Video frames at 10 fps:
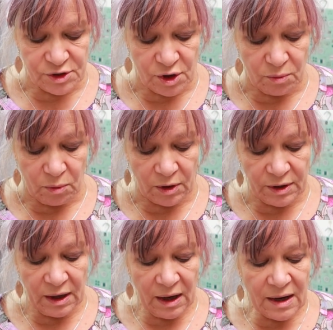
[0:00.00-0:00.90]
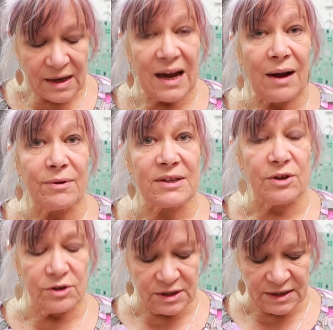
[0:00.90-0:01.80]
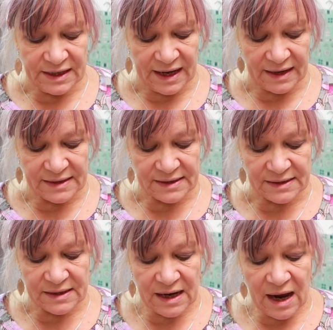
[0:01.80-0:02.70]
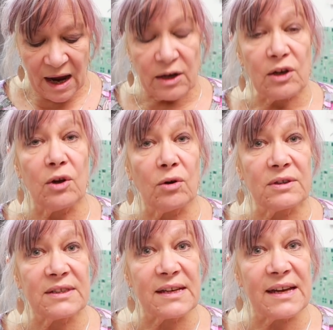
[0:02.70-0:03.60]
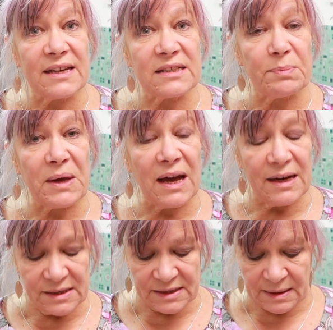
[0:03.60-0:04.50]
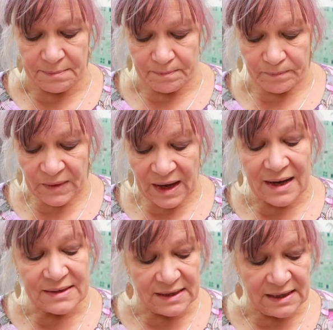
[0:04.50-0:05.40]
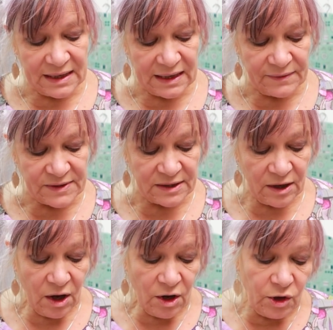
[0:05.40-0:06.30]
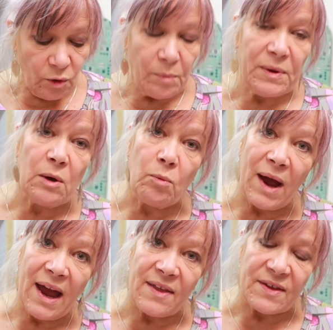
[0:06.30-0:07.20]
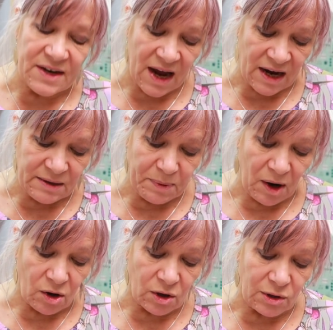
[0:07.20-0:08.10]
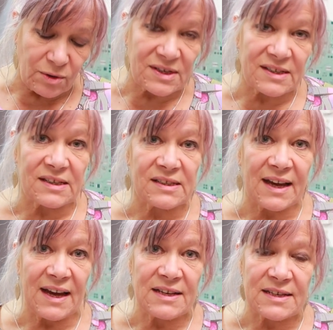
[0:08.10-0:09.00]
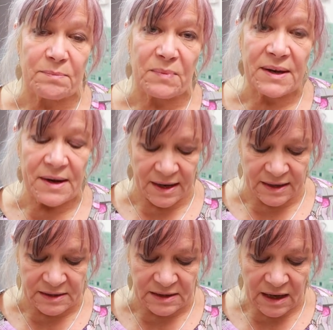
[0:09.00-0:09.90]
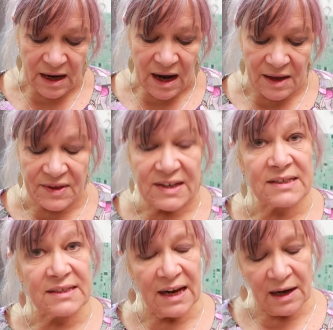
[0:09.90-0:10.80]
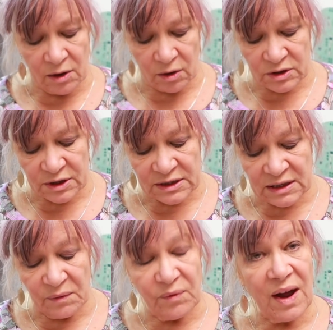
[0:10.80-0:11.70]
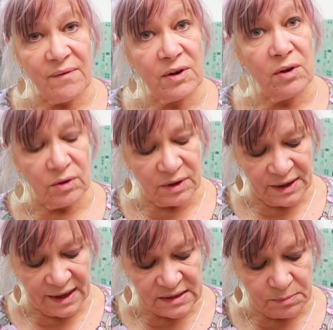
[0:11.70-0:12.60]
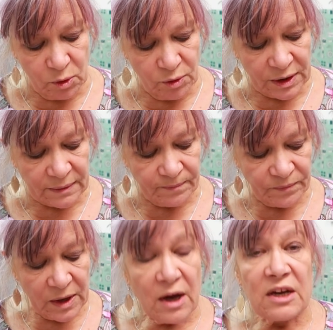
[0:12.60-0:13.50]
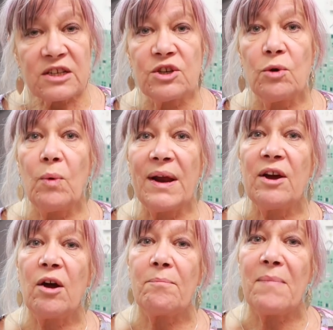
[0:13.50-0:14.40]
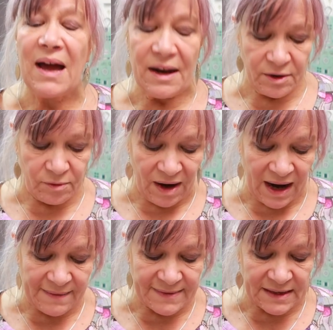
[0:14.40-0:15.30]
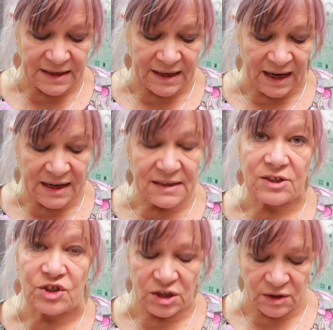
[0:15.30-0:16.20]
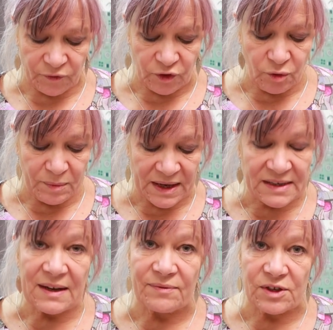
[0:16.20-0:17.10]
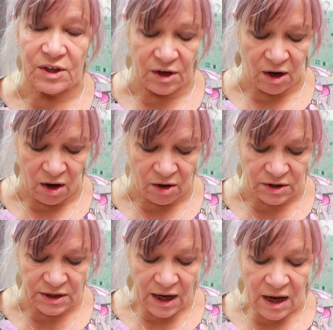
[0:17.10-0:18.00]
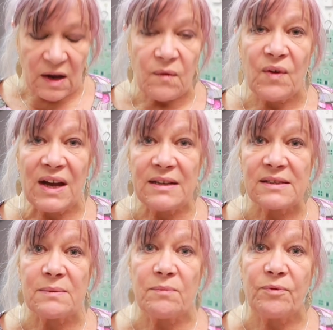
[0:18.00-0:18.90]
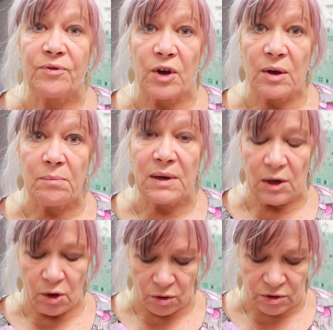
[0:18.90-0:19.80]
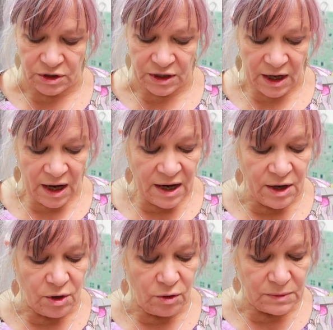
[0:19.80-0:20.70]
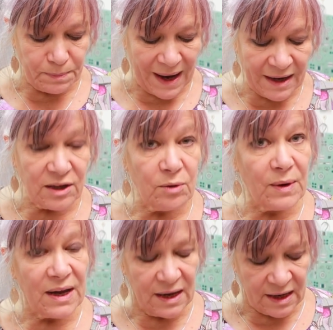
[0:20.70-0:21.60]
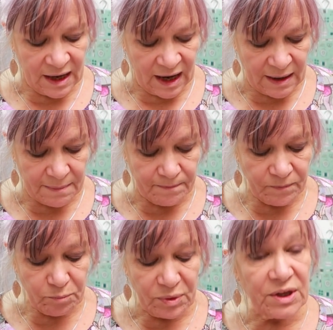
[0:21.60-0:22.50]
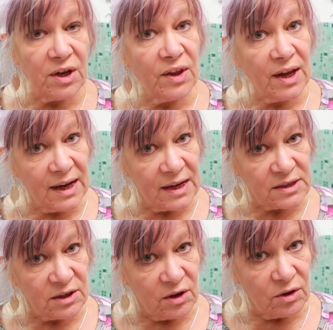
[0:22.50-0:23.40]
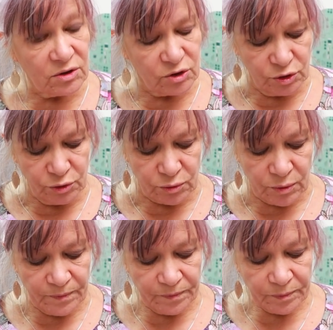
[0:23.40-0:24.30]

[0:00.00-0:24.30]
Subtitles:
no one, carries on to the exit and locks the gates behind him as he leaves. You will be aware that Hyde Park closes its gates at midnight, and they stay locked until 5 o'clock the next morning. So when our man arrives at the gates just a few minutes after the guard, he finds them firmly locked. He goes back the way he came, but the other gates are locked too.